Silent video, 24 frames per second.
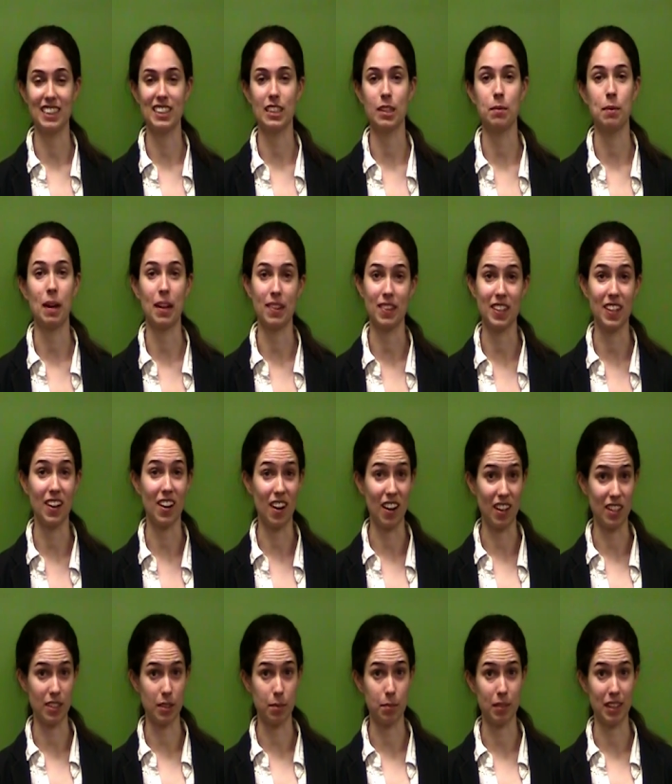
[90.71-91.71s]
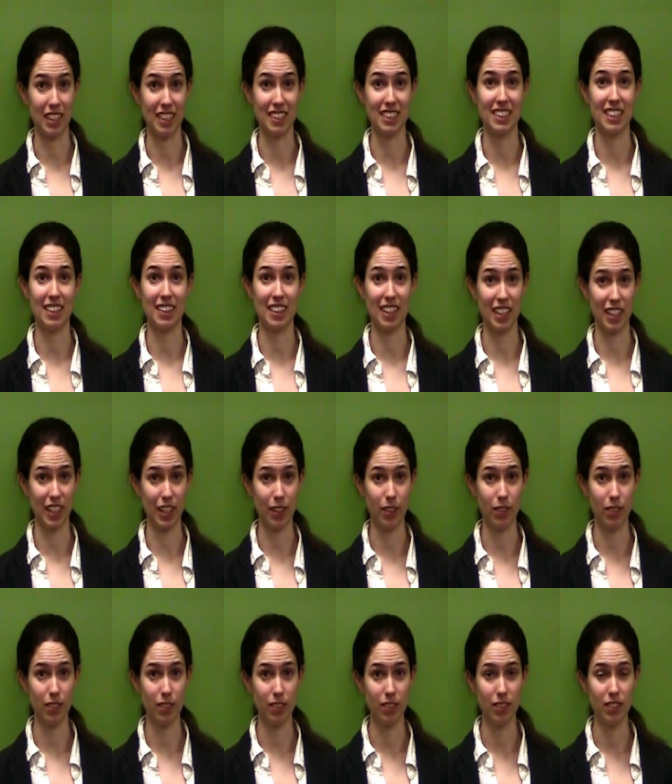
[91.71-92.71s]
about the awesome things that they do.
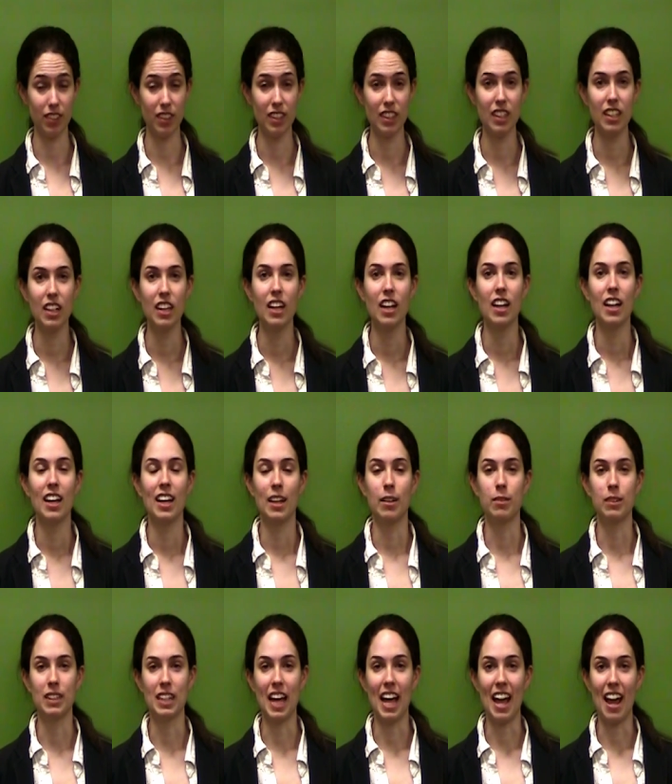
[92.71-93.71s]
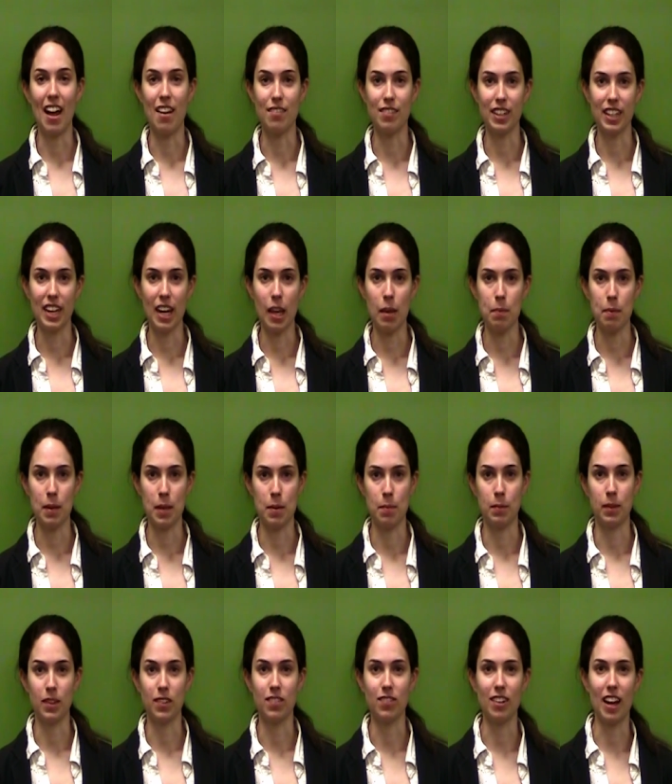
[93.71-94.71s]
It will let everyday
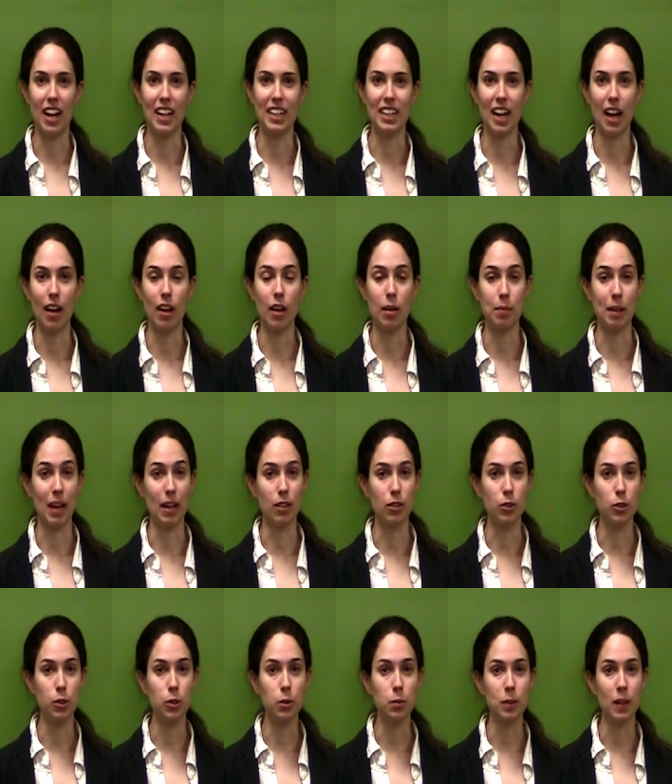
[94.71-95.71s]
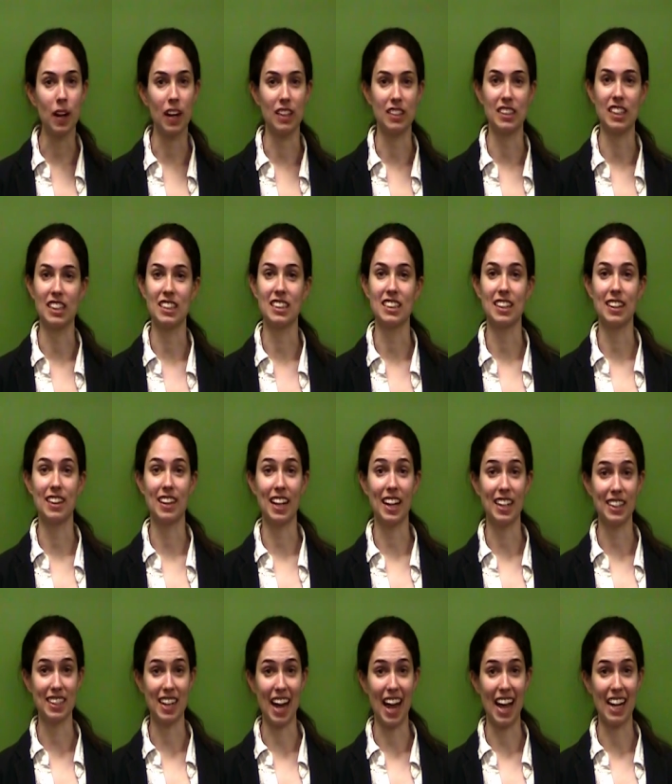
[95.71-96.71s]
people find out about cool projects that their
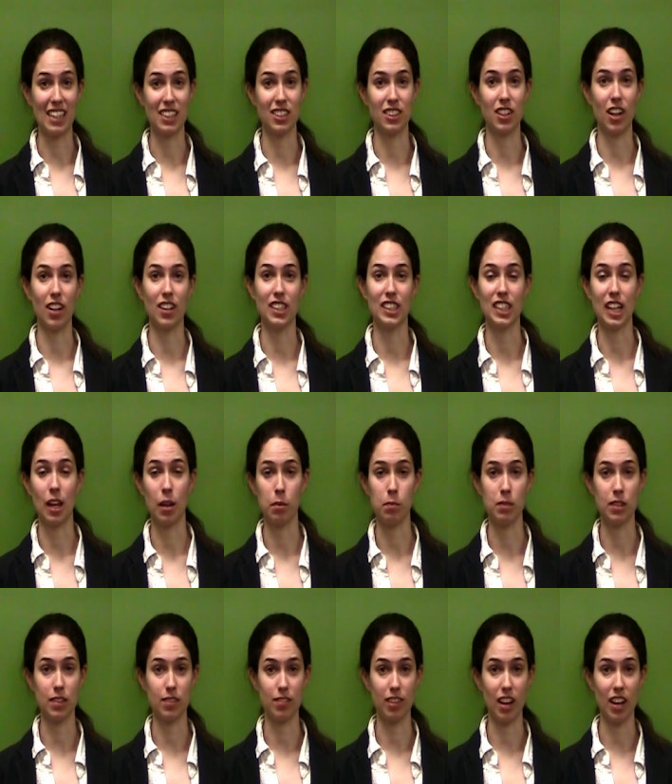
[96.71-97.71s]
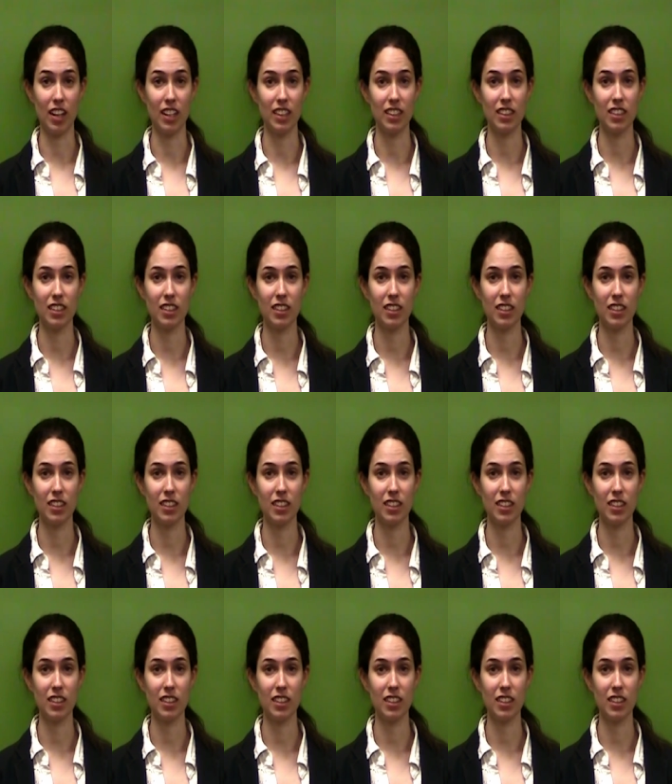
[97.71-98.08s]
tax dollars help to fund.